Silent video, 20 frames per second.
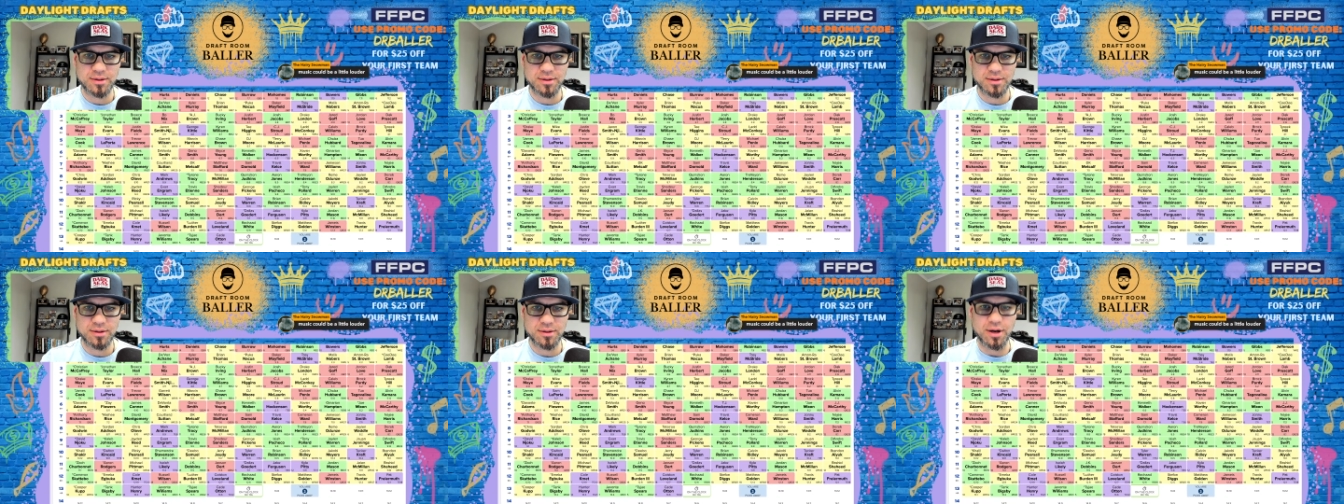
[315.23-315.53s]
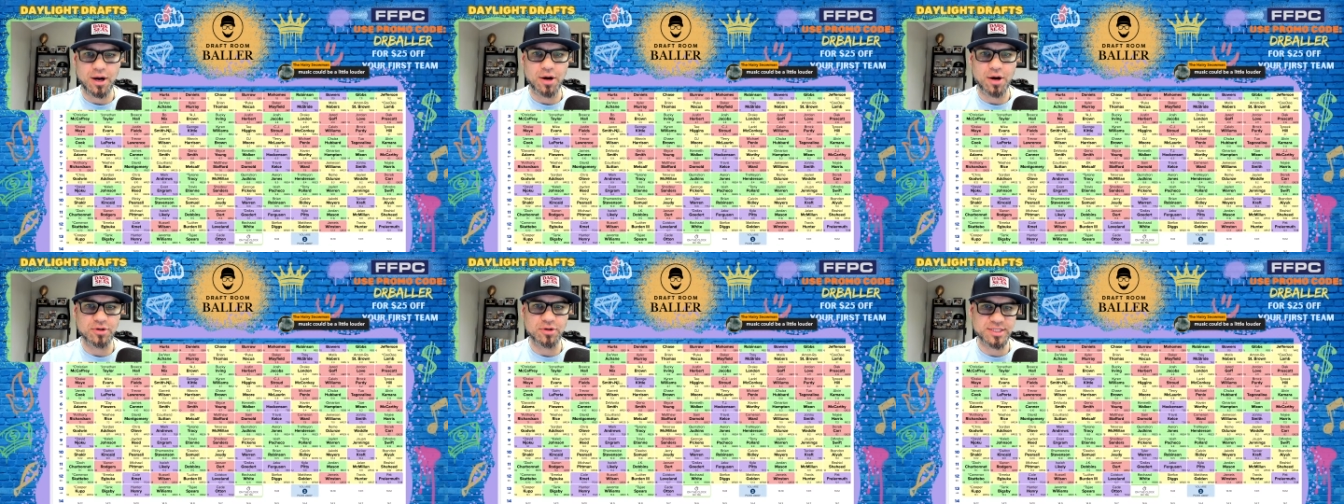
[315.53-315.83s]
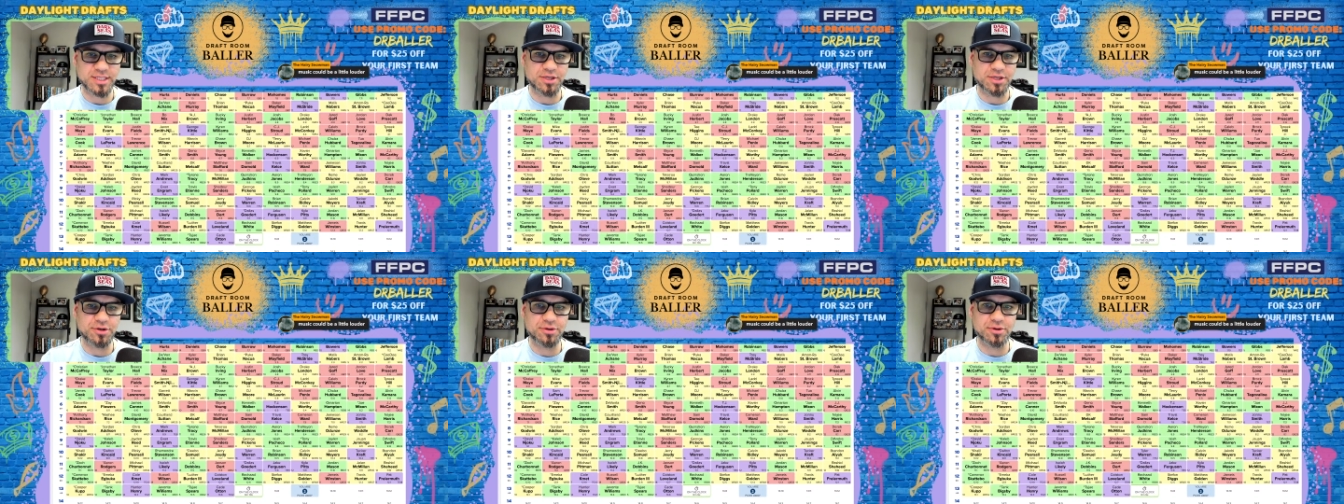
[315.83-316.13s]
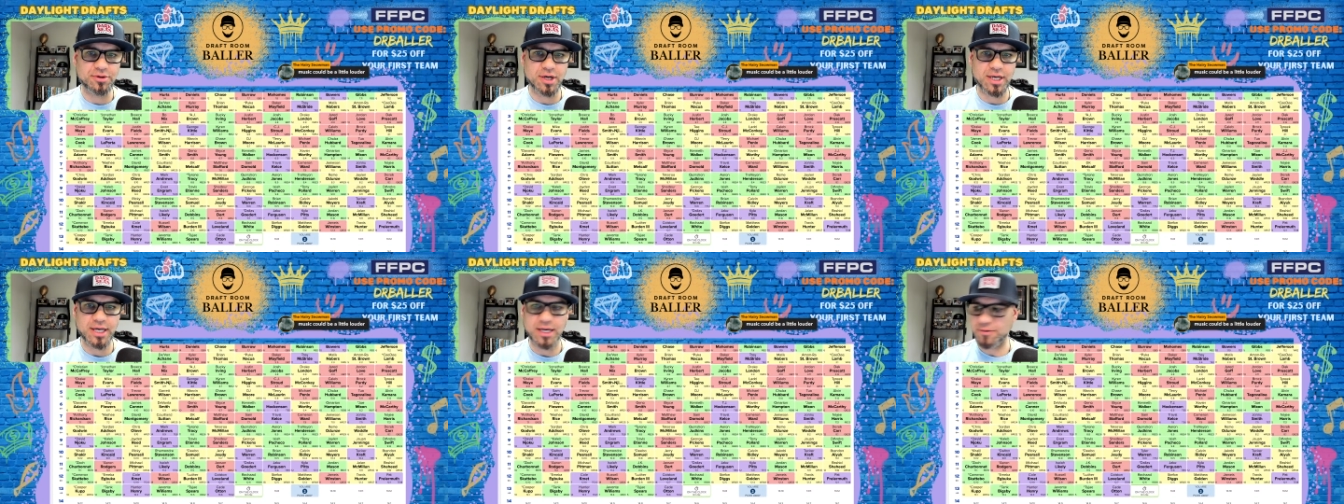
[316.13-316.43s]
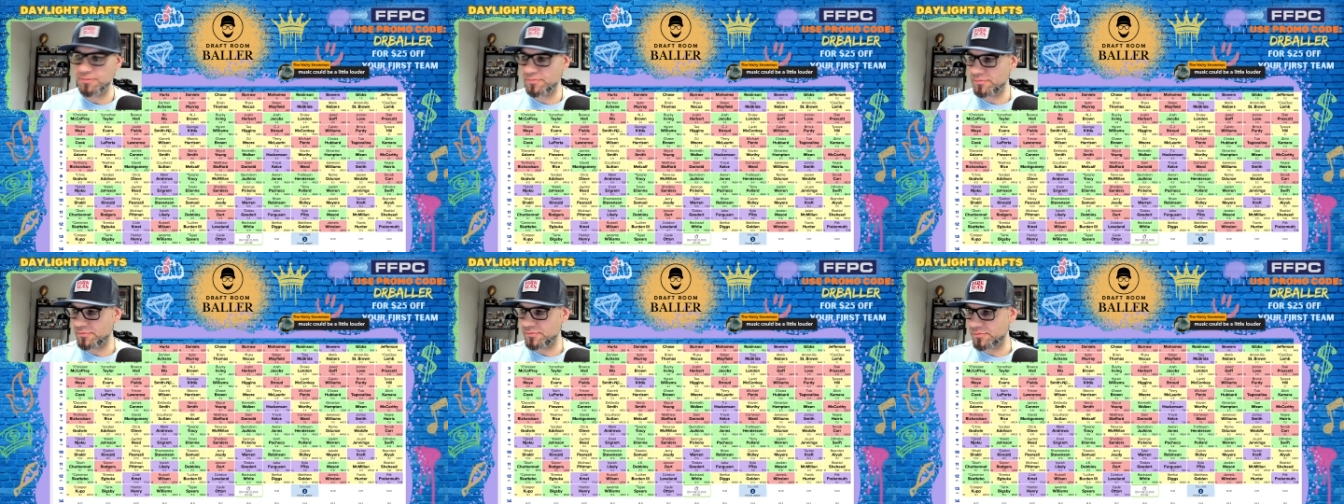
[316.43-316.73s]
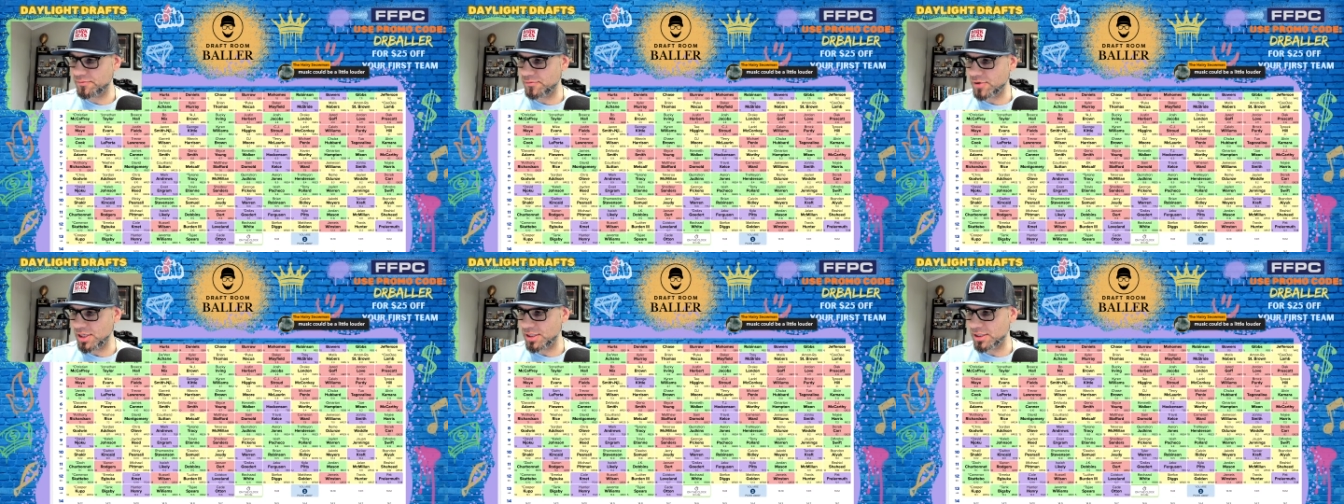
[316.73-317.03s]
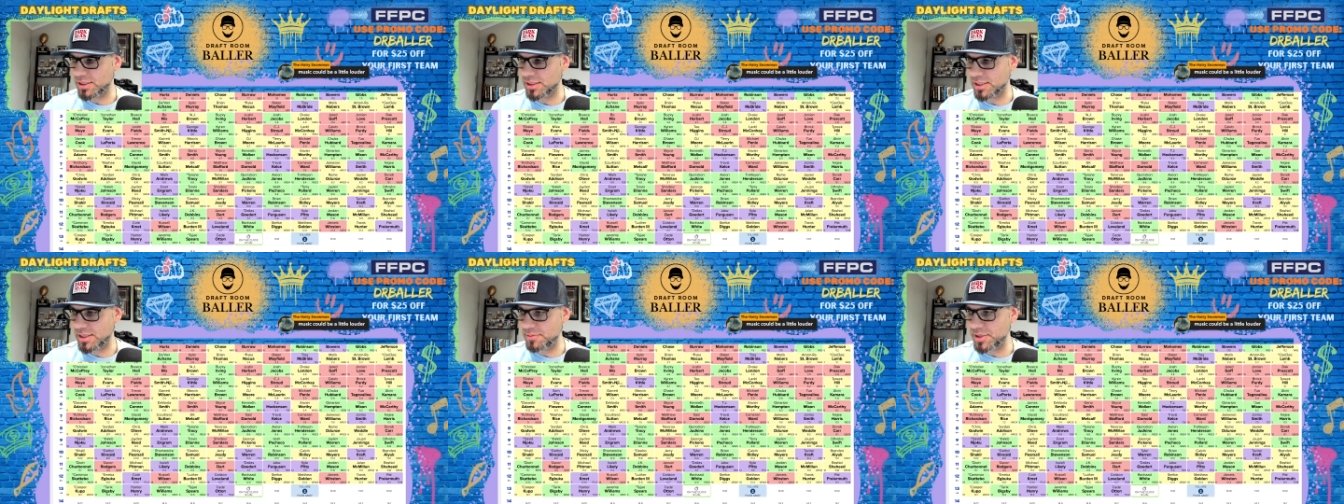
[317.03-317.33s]
Oh, was it you? Okay.
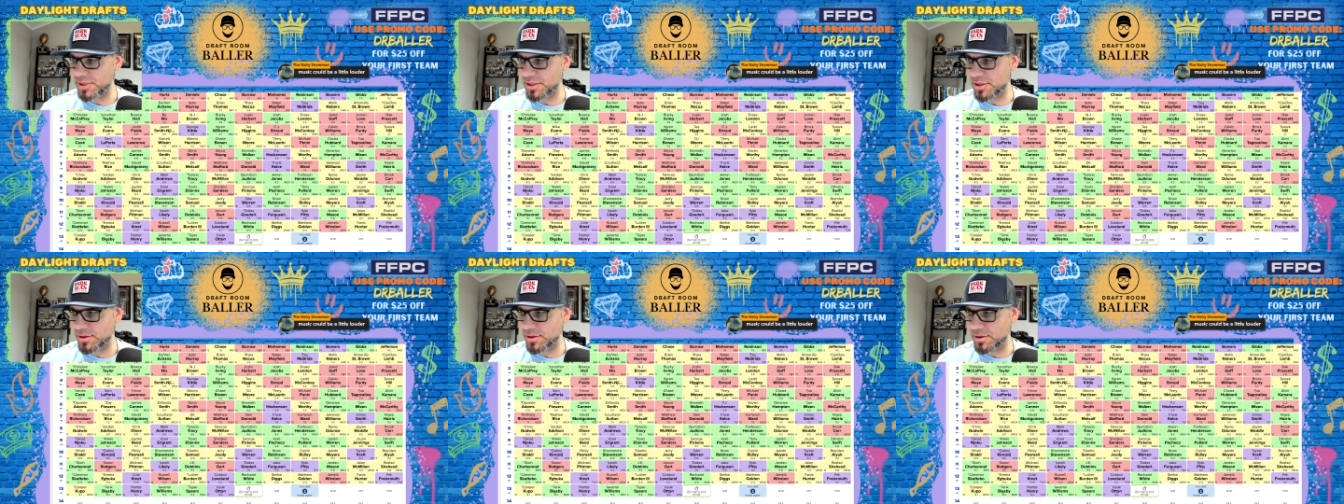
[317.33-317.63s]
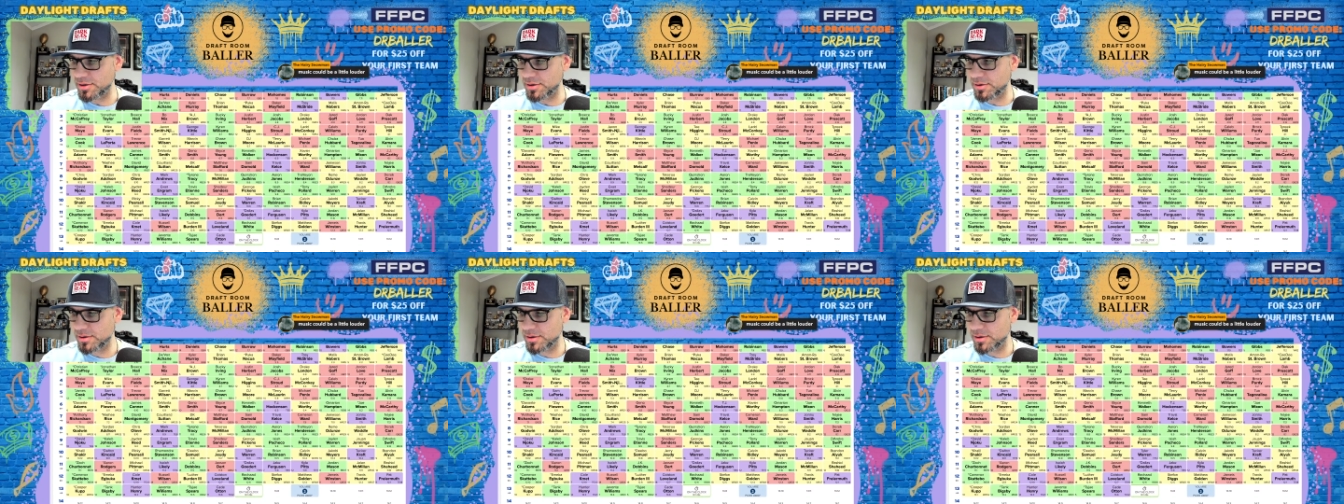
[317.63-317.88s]
Well, let me know